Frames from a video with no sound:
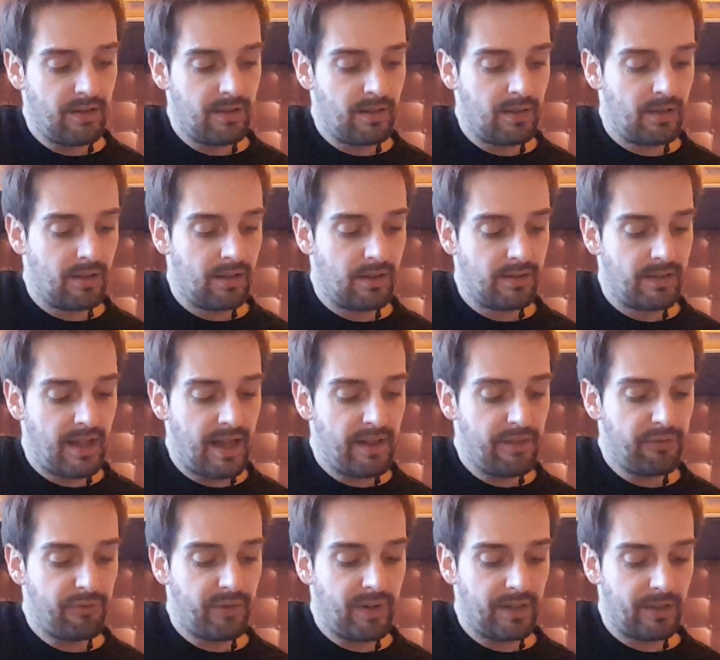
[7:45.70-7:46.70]
9th
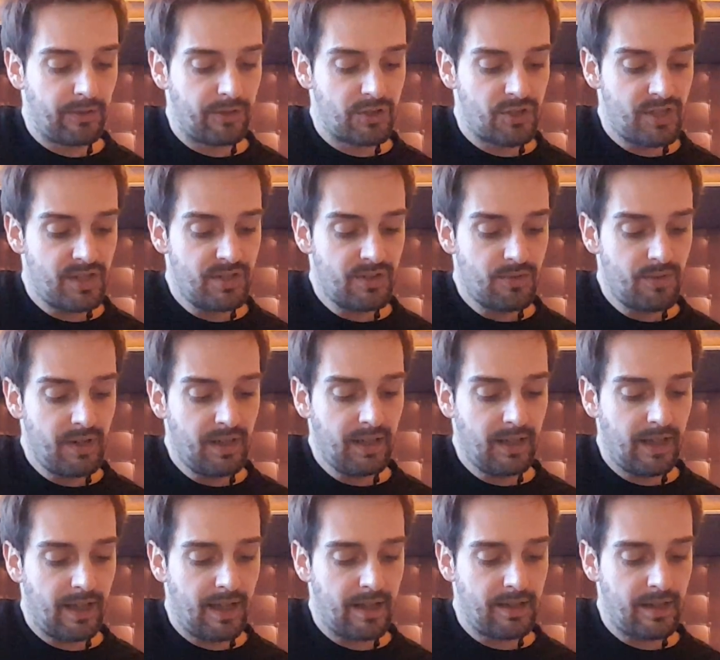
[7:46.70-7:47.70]
fret on the G string,
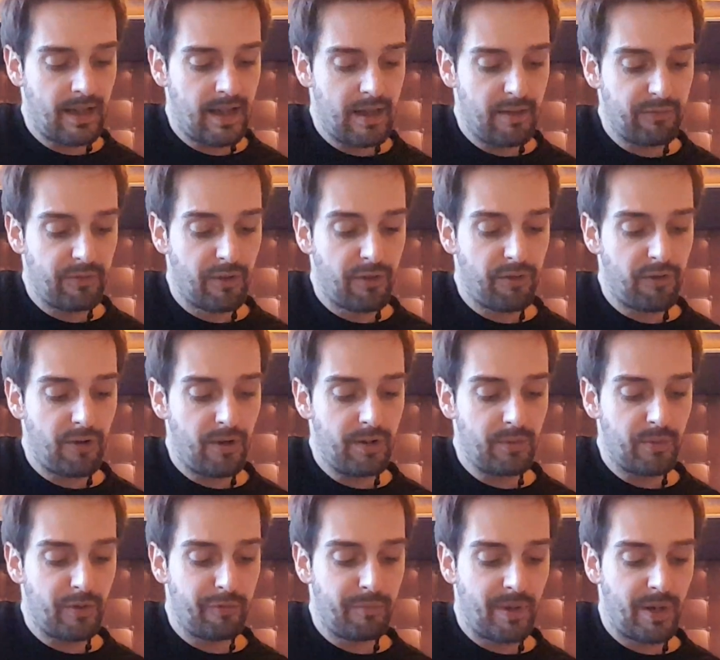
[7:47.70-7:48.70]
and I have the 3rd
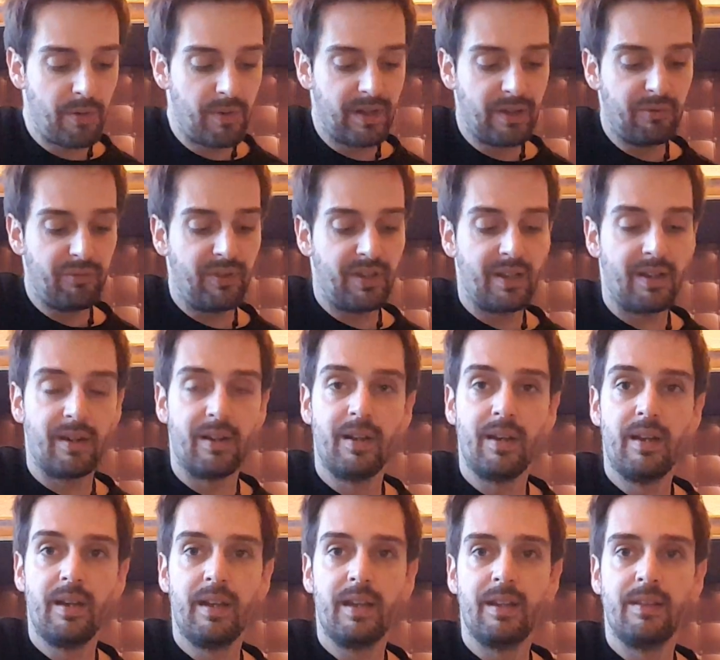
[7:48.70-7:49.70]
with my ring finger
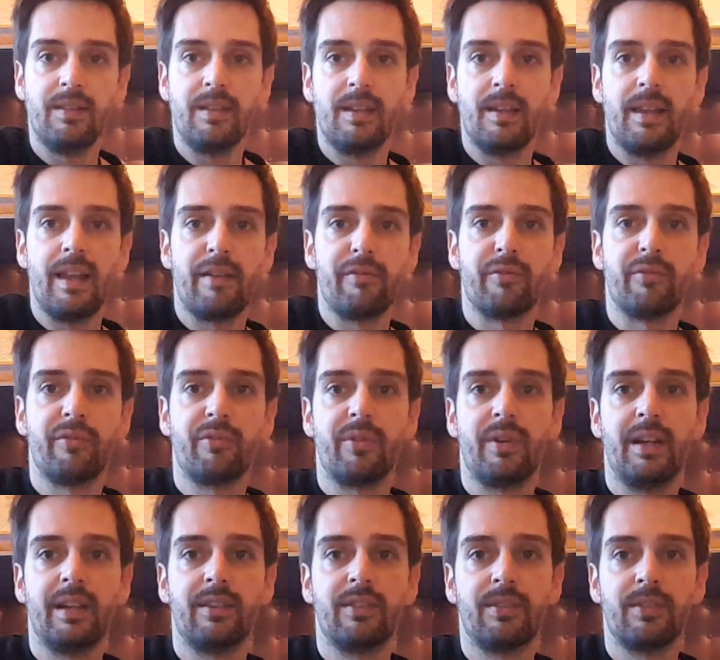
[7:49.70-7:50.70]
in the 11th
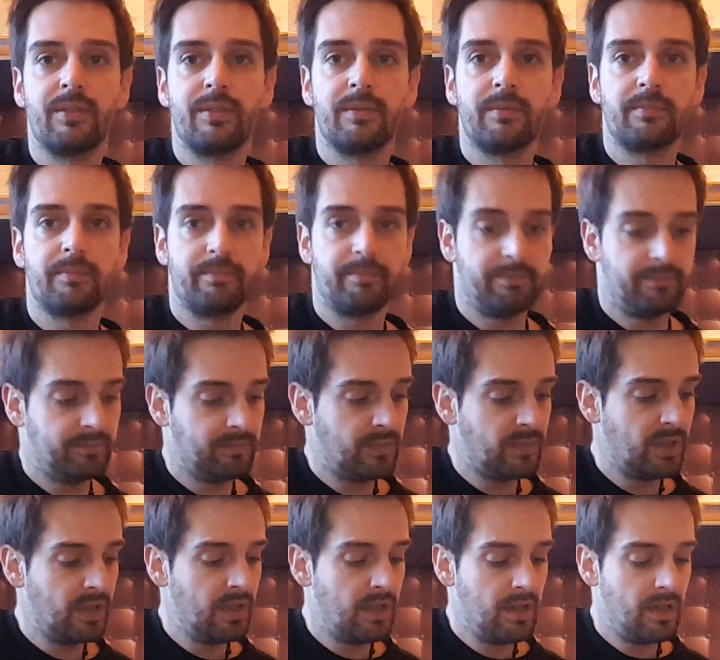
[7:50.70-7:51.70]
fret.
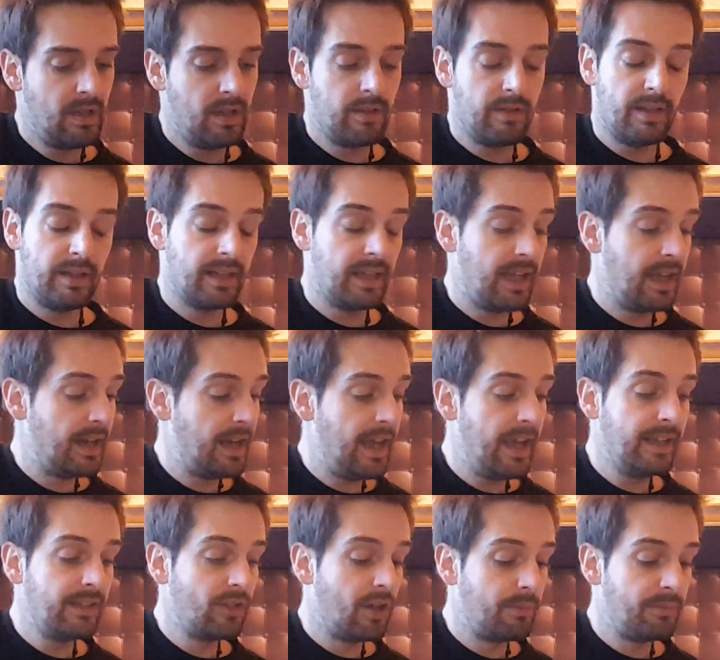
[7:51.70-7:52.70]
And again,
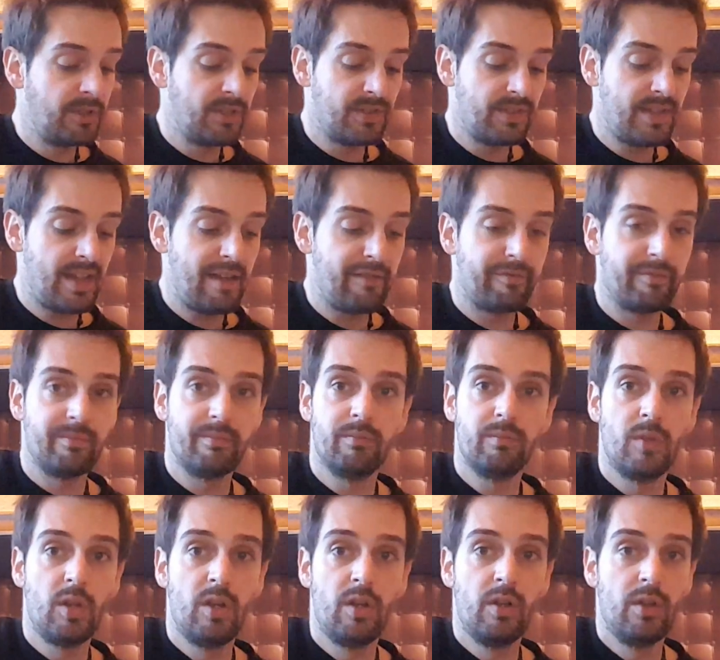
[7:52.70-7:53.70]
A dominant 7,
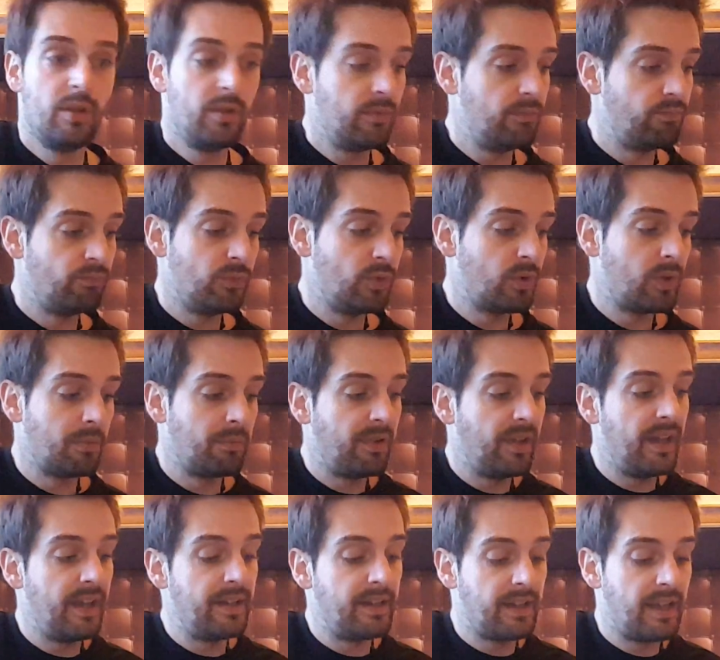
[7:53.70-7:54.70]
you can
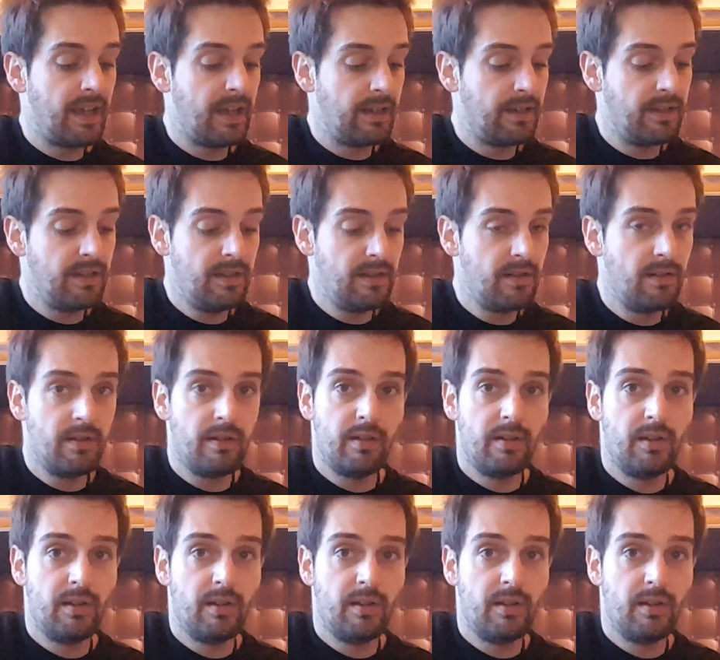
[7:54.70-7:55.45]
play it again here,